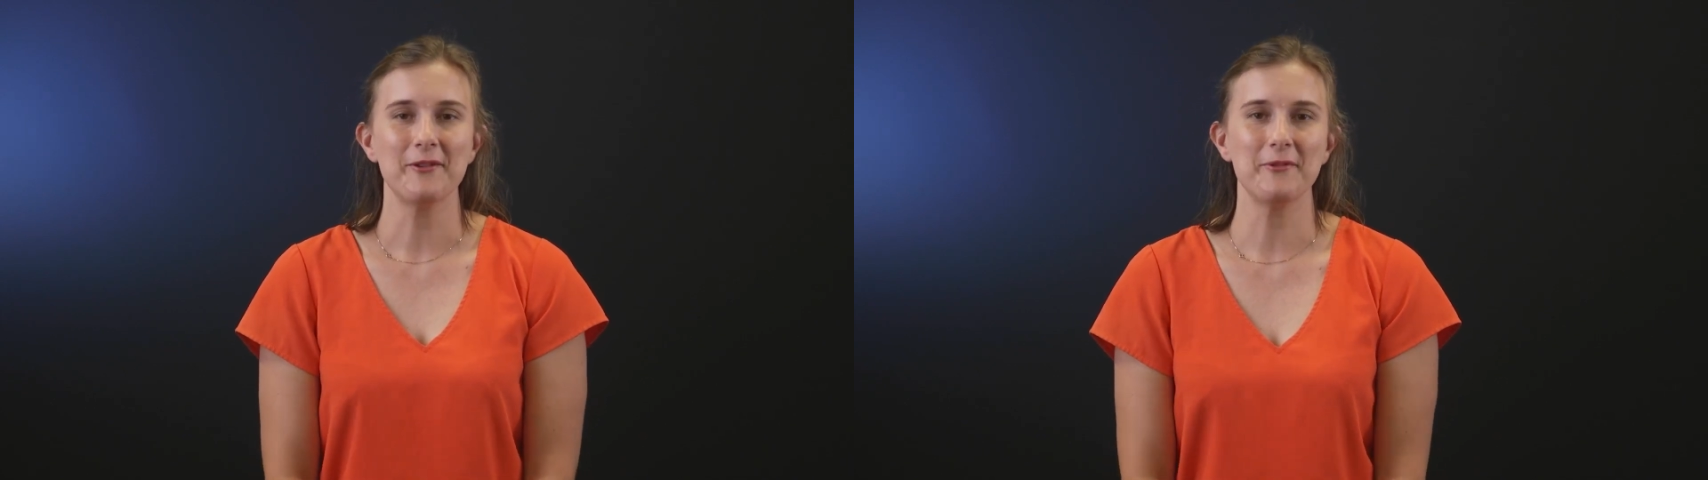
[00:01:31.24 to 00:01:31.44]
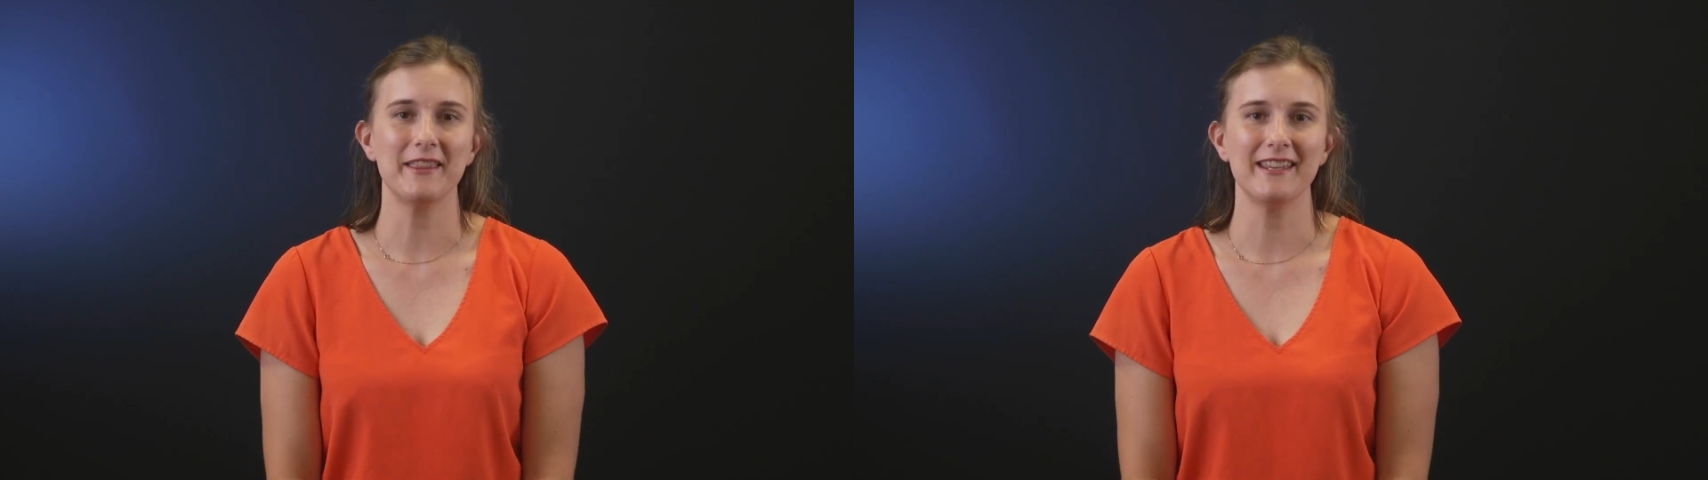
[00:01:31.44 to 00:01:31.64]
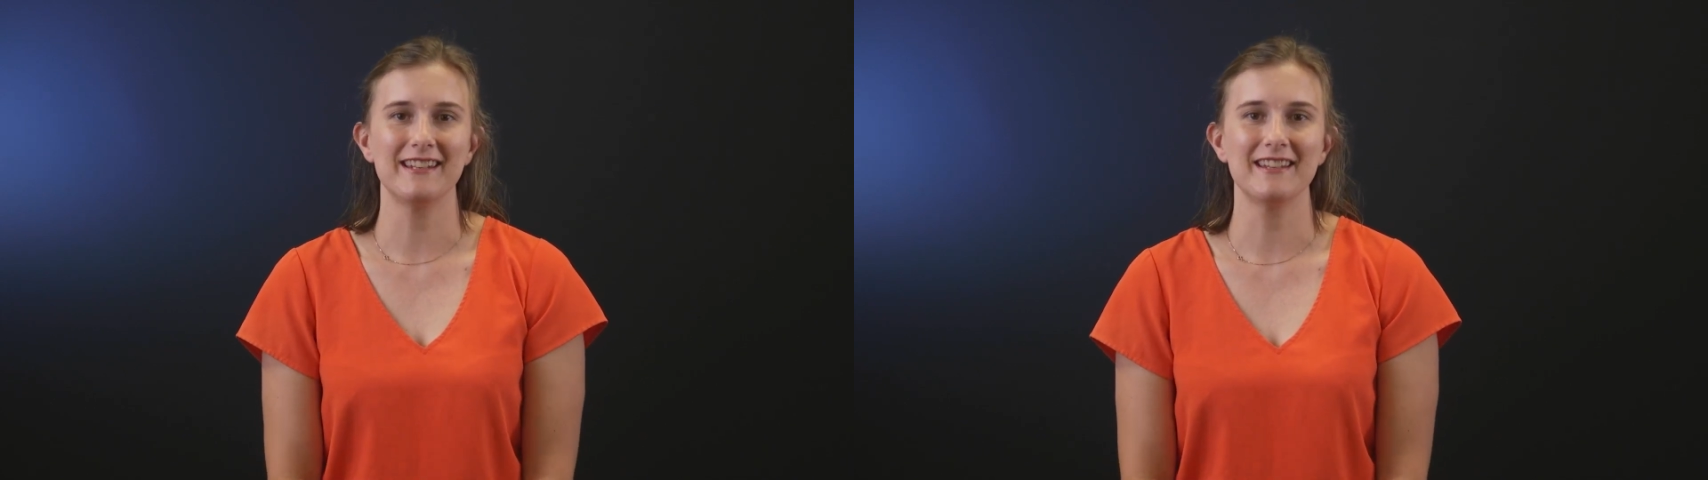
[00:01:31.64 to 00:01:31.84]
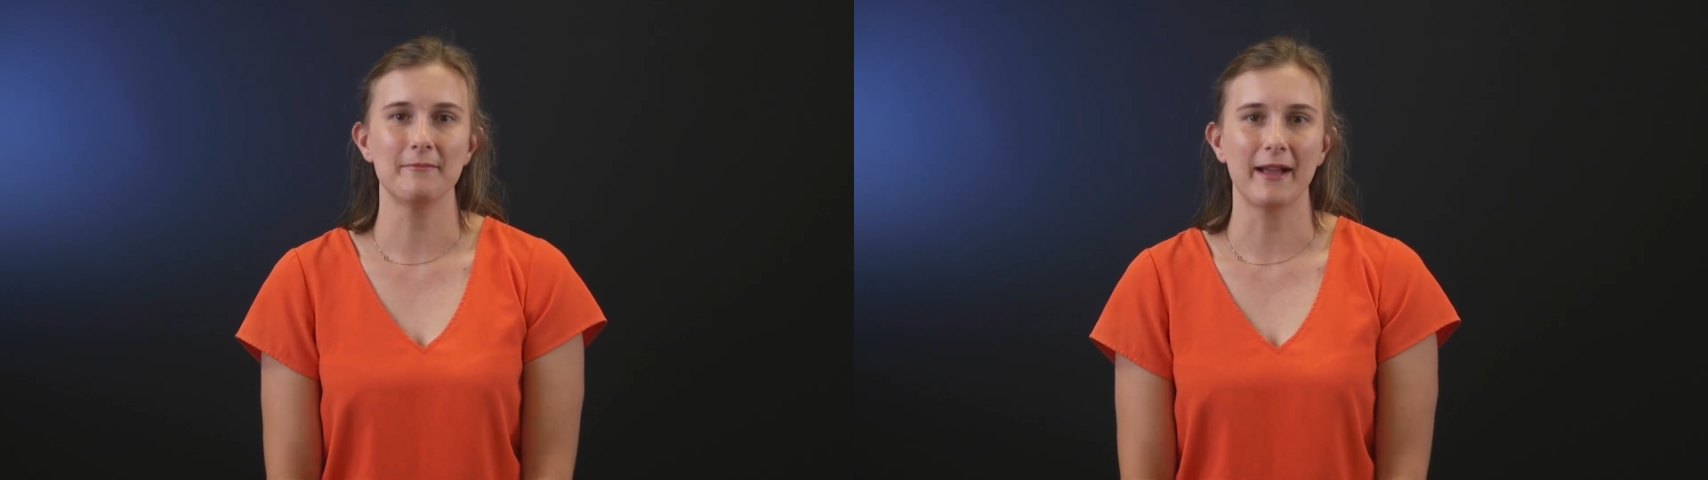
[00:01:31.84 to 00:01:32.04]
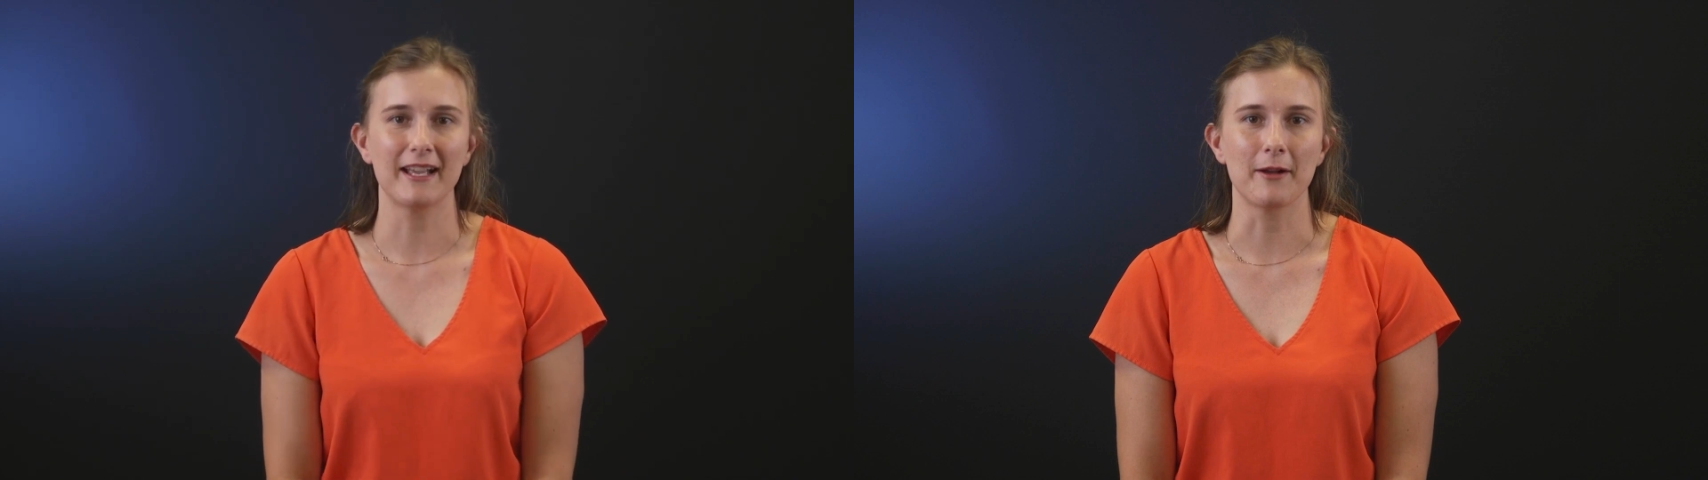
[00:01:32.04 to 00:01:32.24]
within the
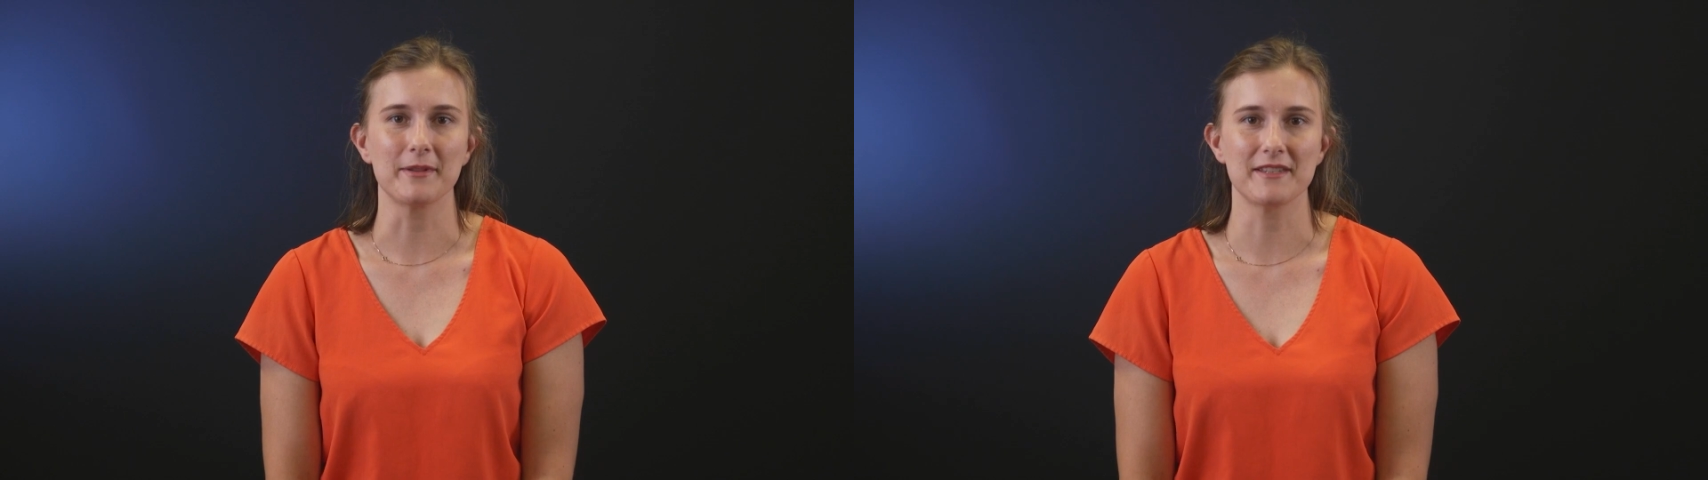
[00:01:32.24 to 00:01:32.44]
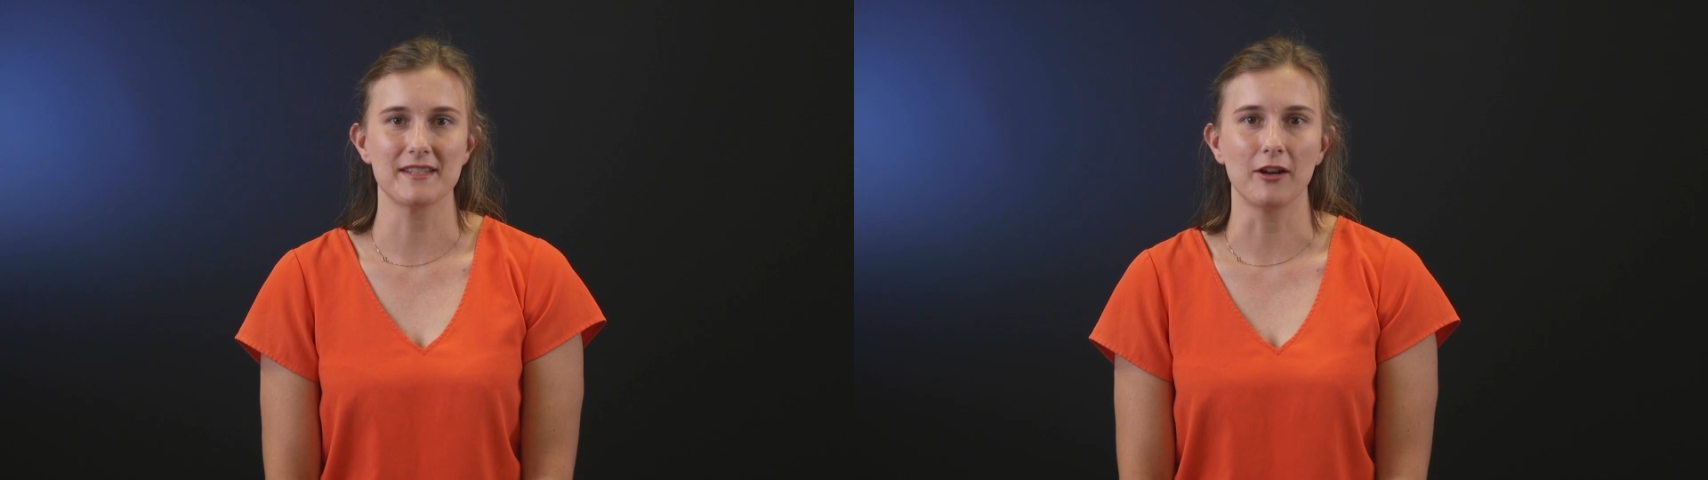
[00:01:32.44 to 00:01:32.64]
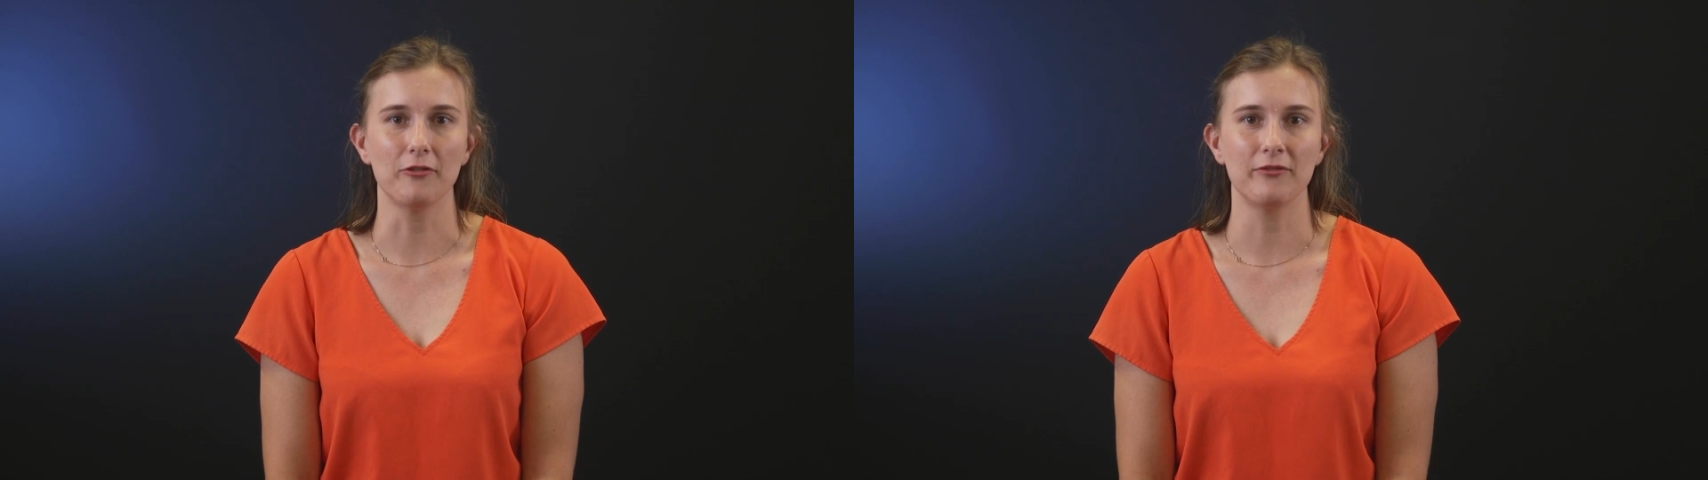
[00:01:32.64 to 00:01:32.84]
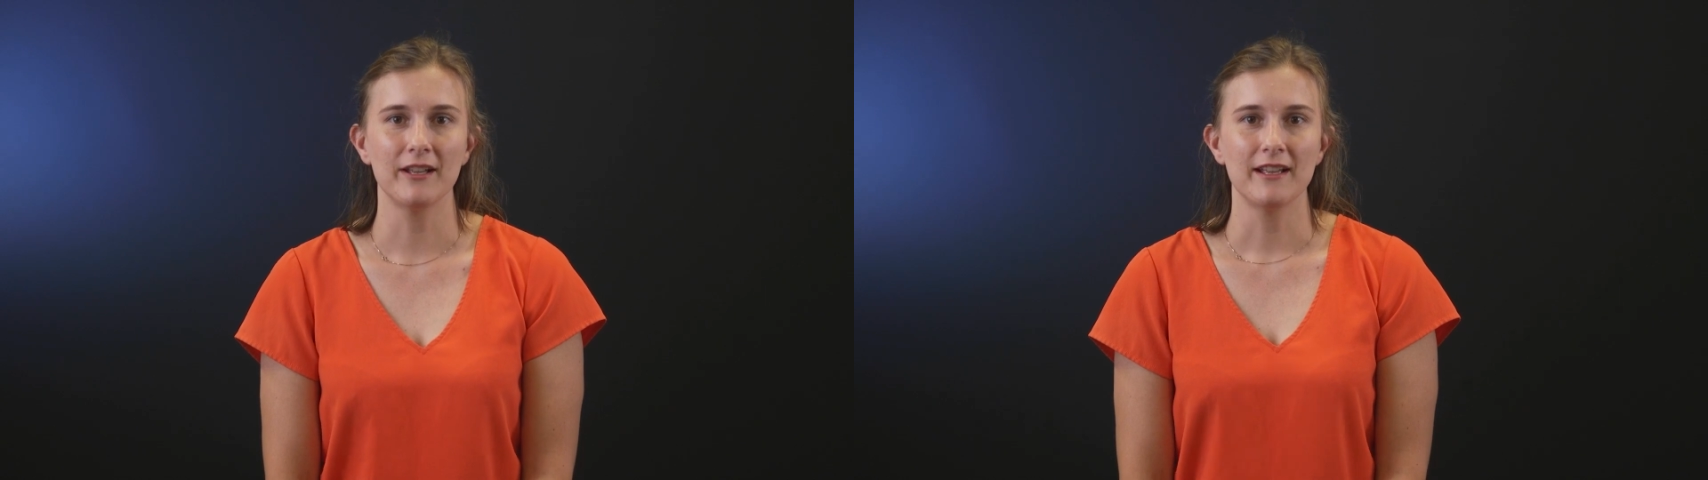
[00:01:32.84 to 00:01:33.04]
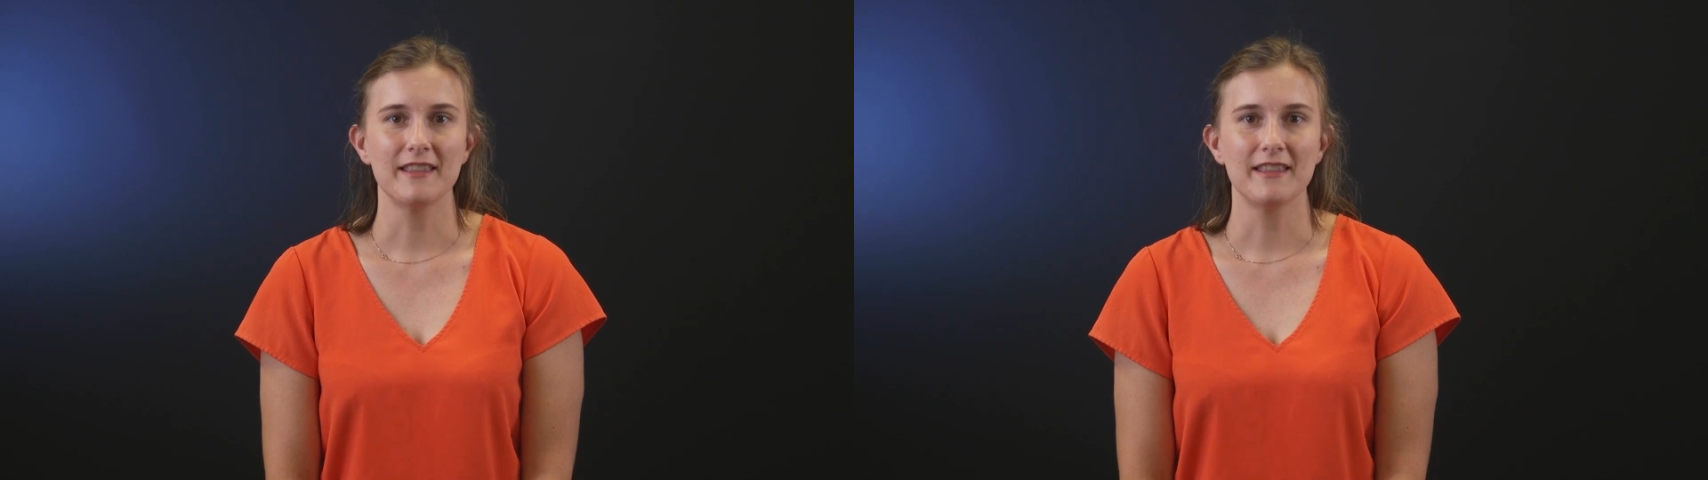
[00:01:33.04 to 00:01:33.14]
makeup itself.